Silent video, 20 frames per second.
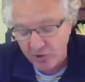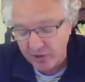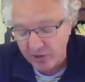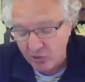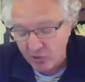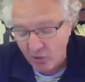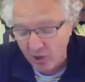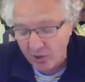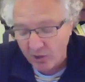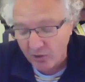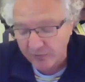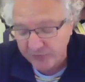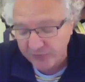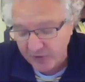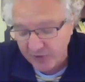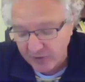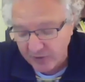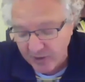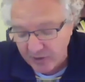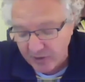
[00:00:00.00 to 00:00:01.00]
and quite
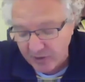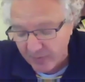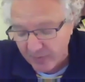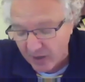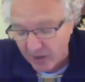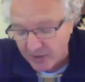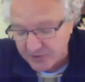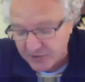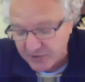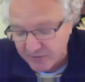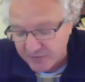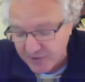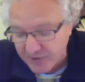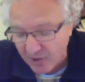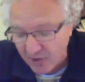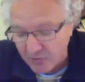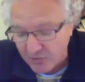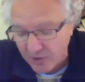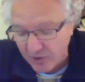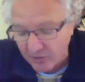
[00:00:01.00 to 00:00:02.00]
often in the past I've said,
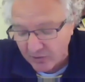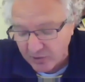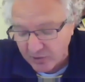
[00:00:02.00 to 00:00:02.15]
oh, you know,